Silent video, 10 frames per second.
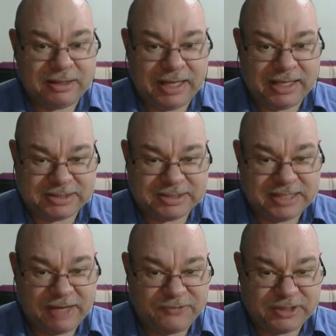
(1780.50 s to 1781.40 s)
it's
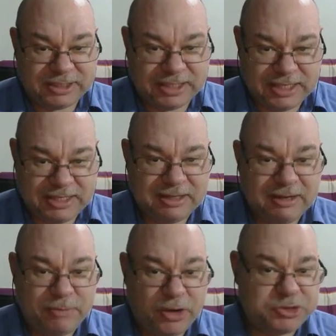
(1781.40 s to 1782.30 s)
definitely
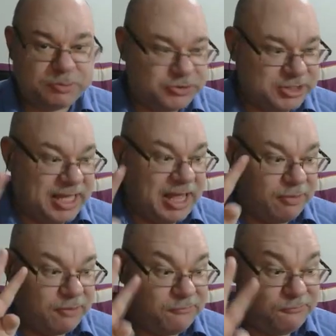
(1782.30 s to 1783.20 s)
possible to
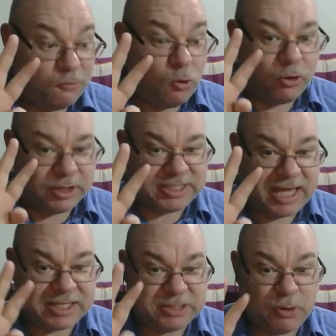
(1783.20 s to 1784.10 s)
get the 4
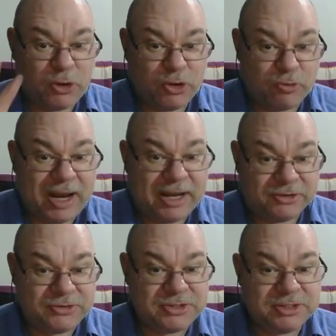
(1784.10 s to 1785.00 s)
attacks per
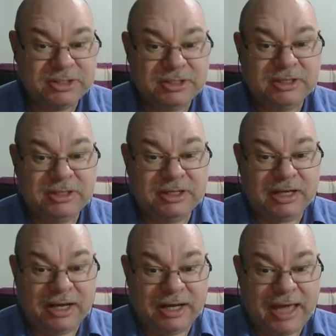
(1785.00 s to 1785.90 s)
round
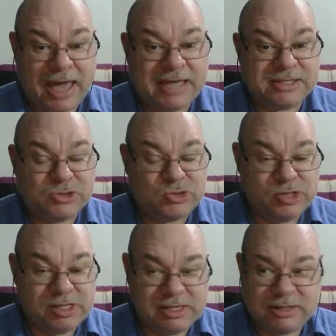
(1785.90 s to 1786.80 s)
as
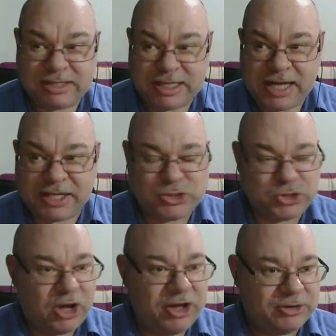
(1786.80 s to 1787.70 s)
the Kinetic
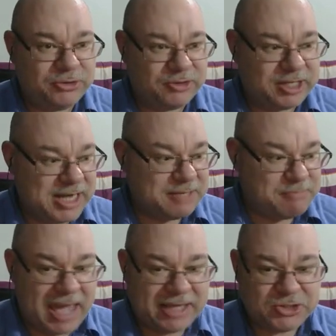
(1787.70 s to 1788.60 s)
Scion or the Kinetic
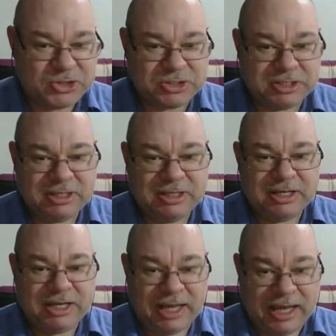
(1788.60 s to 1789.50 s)
Magus,
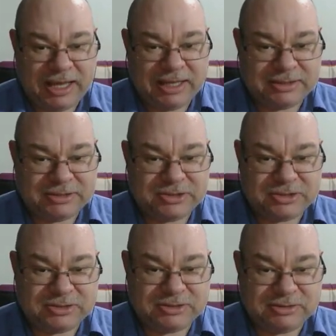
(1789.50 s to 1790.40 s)
and